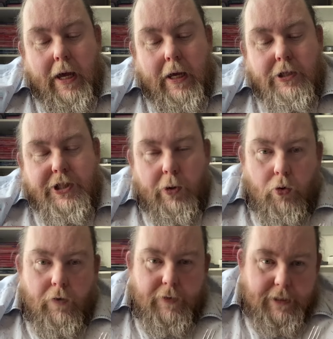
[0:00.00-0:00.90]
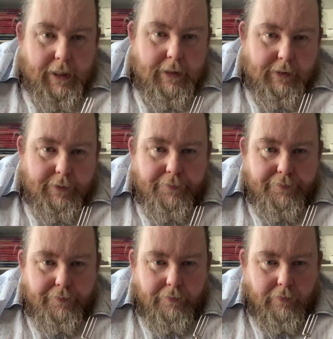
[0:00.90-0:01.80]
So all of a sudden,
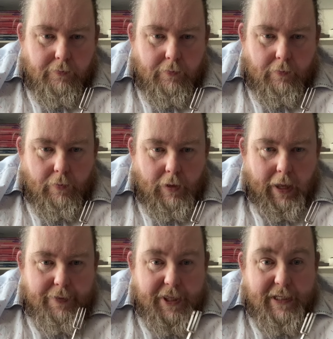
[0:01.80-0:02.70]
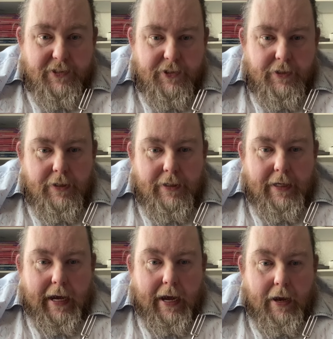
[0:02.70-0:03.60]
this
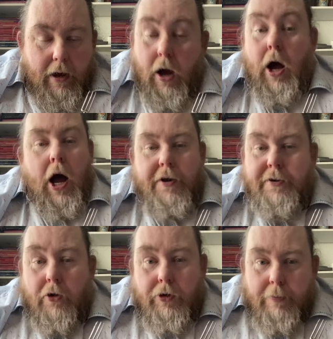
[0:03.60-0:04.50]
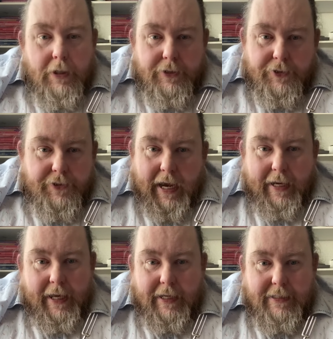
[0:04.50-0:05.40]
anonymous
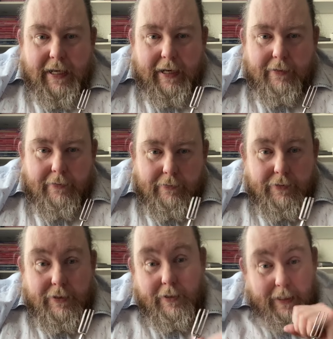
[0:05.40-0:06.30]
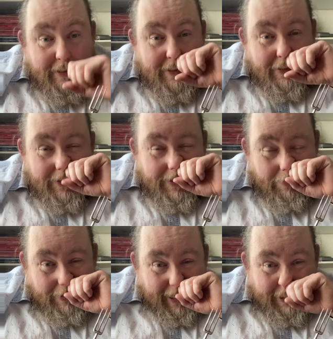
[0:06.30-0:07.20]
agate handled, that's another thing
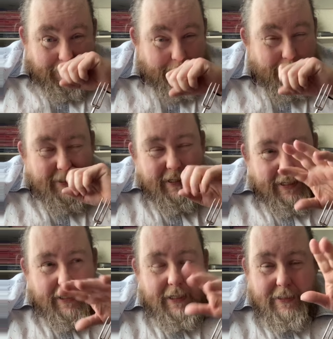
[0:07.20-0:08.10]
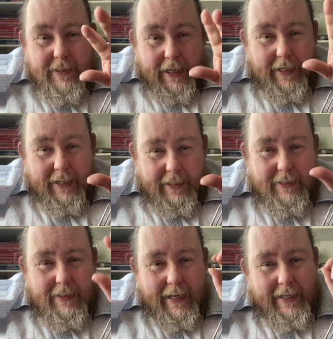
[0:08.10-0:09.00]
we'll get to. It is and it
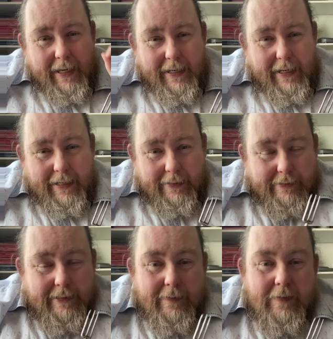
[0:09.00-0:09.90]
isn't agate handled.